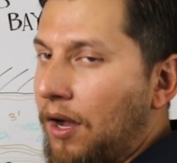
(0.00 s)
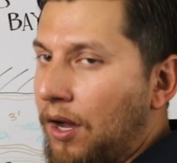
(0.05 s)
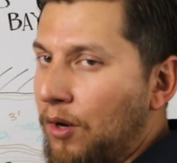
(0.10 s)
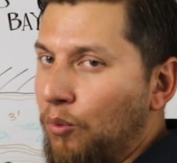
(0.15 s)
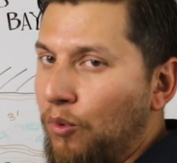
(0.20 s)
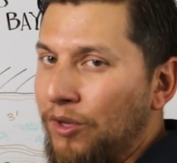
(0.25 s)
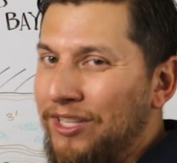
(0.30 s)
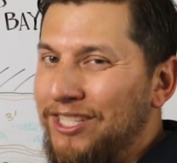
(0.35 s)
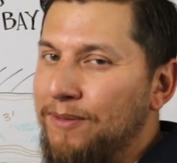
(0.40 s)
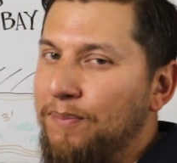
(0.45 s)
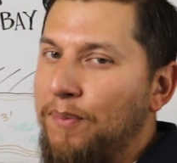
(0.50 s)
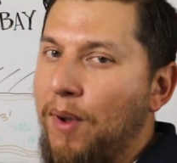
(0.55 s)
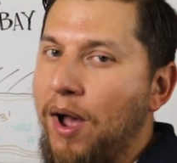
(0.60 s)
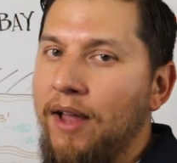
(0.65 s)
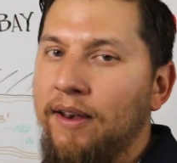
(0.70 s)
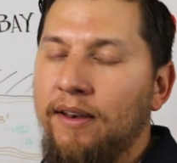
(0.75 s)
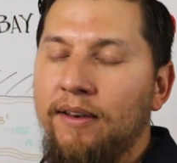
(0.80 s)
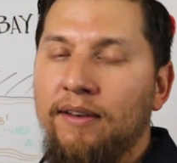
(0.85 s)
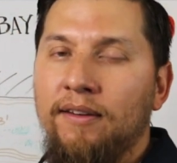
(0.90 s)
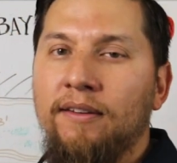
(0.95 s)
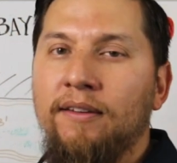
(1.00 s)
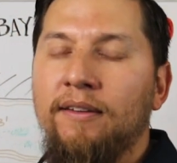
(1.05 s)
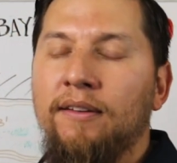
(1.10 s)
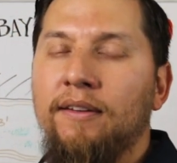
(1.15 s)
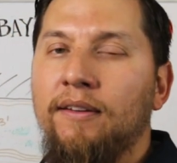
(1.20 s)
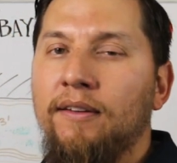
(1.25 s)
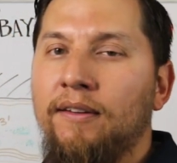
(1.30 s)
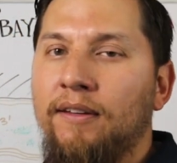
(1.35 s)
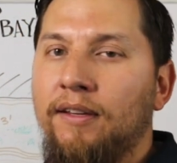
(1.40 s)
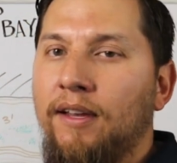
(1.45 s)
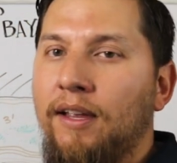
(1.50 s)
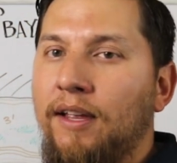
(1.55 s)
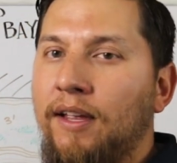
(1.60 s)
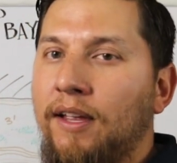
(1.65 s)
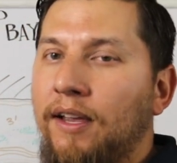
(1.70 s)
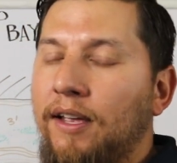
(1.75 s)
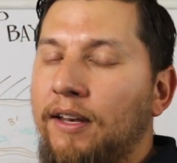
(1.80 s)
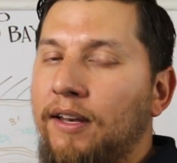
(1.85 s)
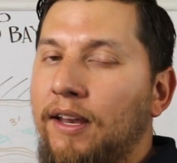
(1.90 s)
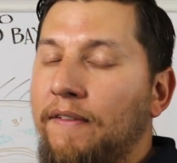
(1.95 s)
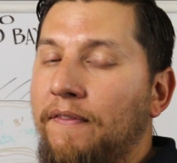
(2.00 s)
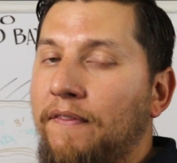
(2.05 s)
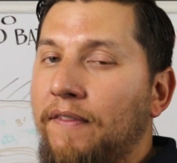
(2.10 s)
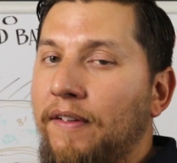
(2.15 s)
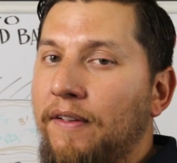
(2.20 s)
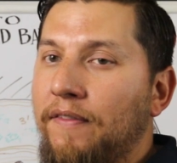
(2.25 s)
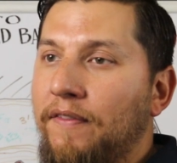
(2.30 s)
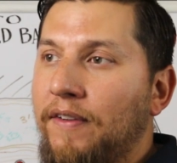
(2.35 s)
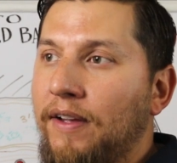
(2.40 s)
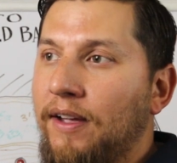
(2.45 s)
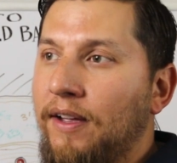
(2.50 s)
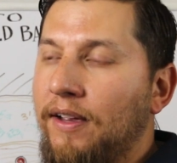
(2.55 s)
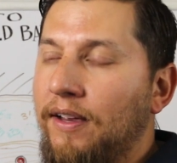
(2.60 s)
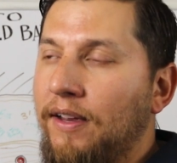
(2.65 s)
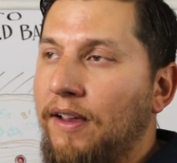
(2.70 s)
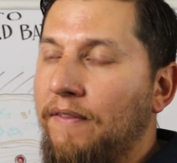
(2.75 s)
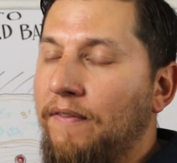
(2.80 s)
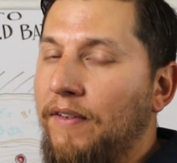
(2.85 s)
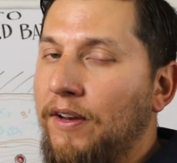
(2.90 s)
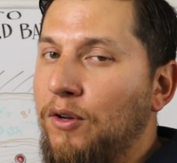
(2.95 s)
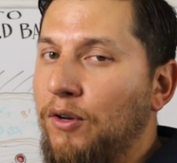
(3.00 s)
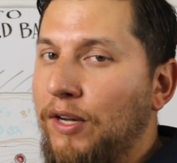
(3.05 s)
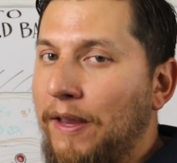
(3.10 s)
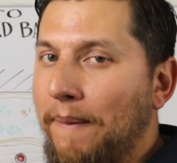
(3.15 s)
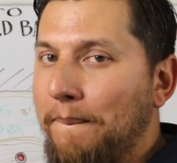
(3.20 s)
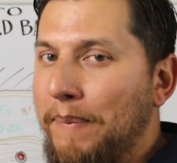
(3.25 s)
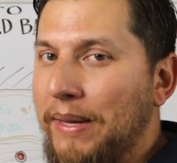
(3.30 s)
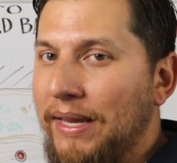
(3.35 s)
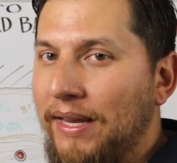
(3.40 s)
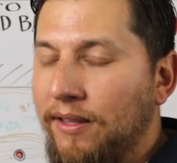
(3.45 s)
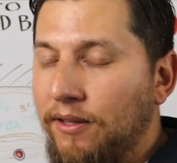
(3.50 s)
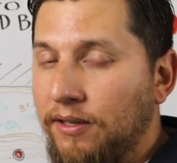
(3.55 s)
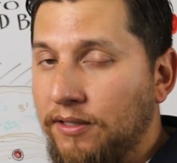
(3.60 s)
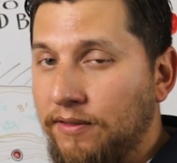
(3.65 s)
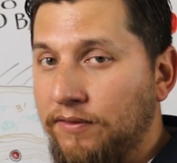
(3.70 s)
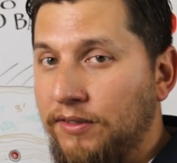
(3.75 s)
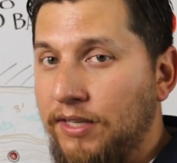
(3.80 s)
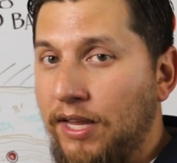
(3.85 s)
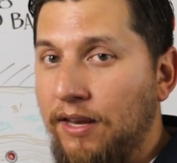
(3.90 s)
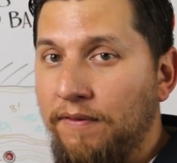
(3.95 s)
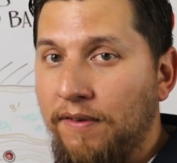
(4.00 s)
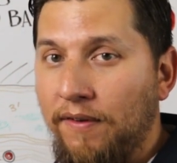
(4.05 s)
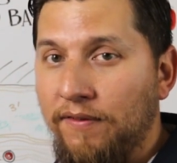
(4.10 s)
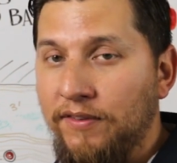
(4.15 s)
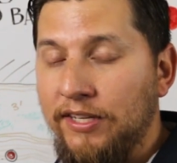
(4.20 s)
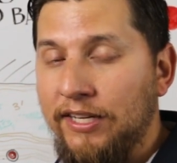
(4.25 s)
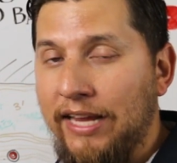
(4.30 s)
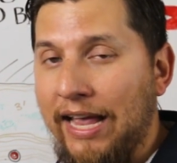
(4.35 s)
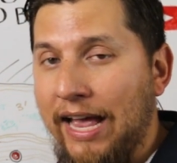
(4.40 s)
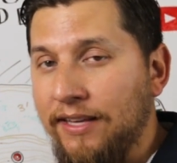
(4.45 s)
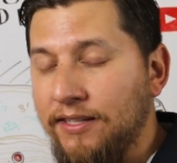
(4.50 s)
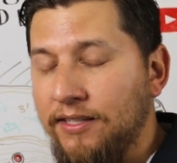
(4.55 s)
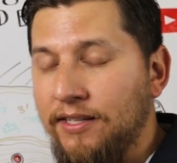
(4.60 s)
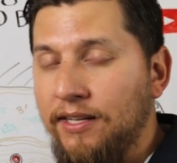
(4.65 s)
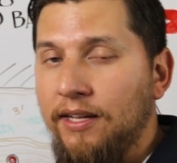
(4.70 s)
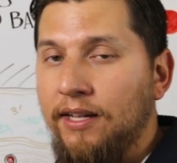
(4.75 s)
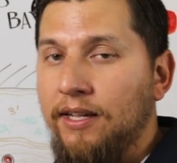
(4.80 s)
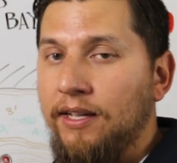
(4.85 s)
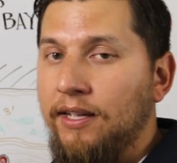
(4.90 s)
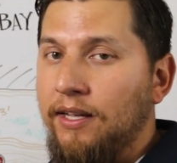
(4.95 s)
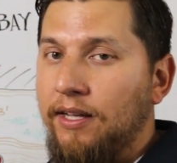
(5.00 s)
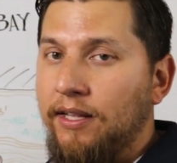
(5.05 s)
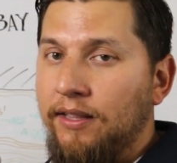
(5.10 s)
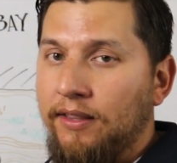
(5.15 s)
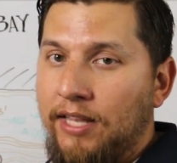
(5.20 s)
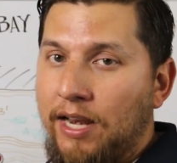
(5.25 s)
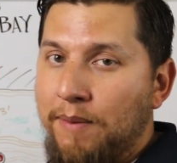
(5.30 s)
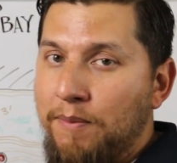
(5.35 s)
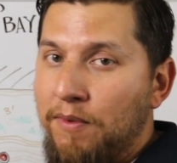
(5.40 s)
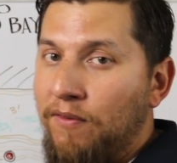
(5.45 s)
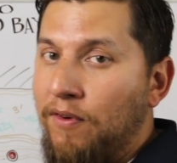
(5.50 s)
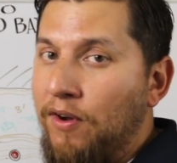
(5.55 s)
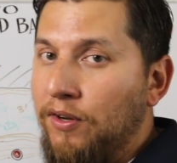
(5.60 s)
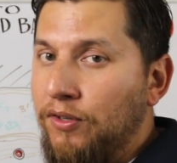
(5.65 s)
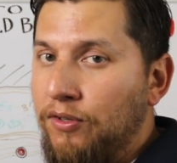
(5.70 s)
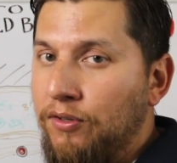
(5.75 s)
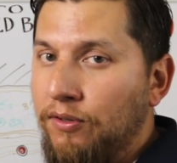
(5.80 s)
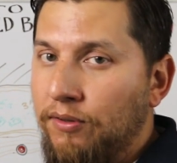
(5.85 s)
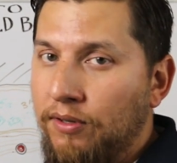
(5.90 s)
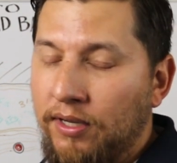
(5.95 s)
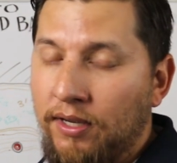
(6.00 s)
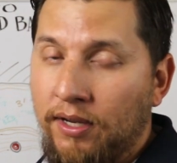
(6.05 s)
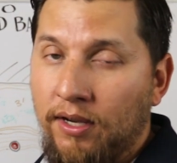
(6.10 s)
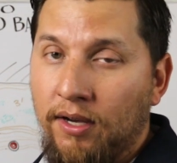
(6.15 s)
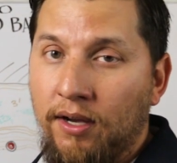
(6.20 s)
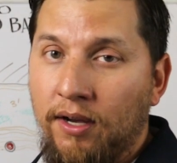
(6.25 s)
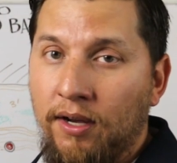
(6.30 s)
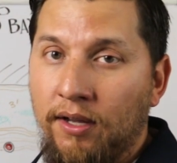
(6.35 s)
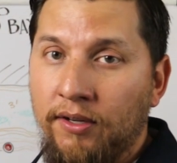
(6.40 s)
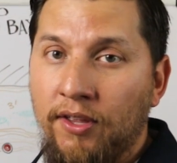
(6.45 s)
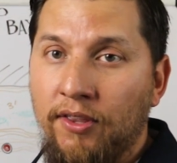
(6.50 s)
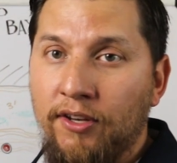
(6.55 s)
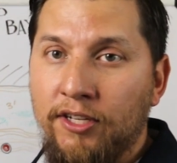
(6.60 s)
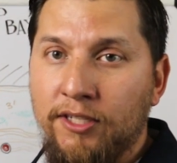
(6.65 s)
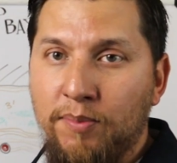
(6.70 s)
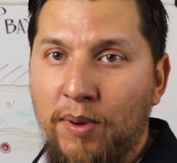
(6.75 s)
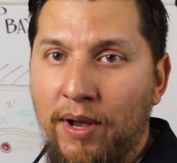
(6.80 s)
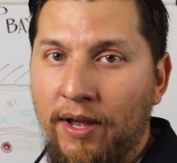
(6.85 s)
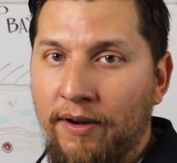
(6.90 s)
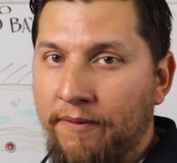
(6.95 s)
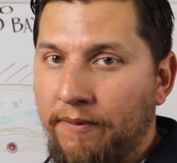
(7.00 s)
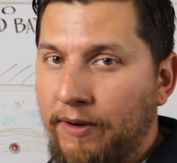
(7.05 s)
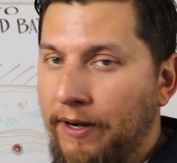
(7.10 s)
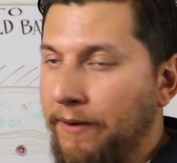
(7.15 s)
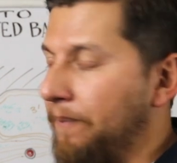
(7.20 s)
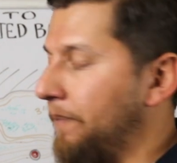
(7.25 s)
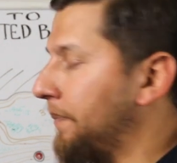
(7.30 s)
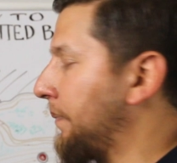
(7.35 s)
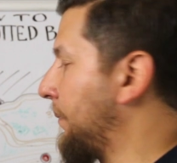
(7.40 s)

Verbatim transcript: on one spot and if, if I if I don't get bit in those 10 to 15 casts, then I move on to another spot, right?